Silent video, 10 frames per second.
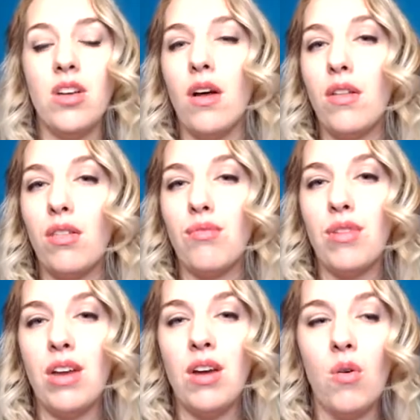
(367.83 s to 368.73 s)
on
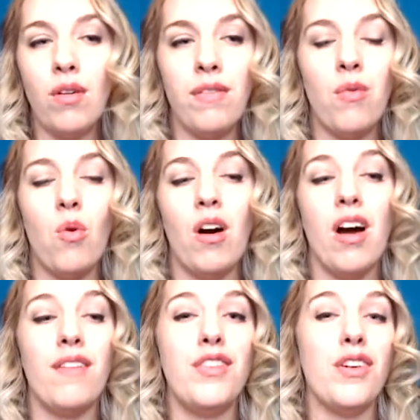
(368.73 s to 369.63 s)
3 or 4
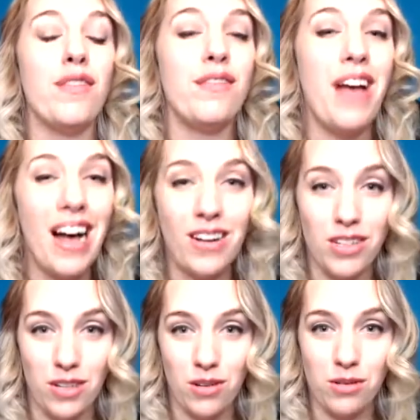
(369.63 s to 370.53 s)
of your
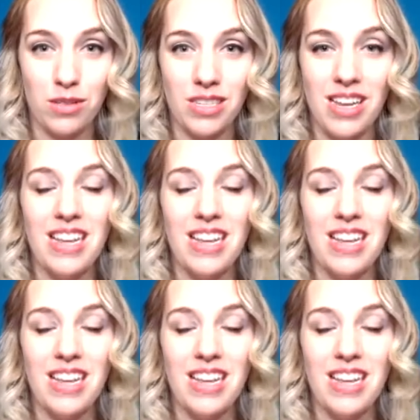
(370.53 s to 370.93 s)
values.